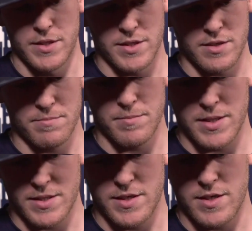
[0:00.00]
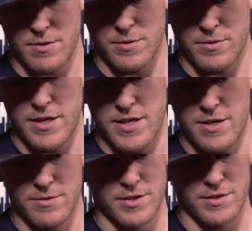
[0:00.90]
something, but right
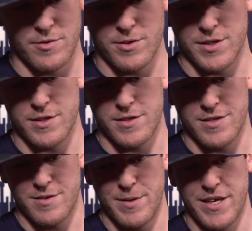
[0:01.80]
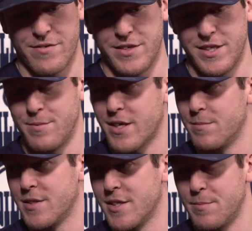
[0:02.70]
now we're just focused on being every team that
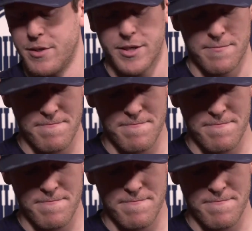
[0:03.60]
comes into this building.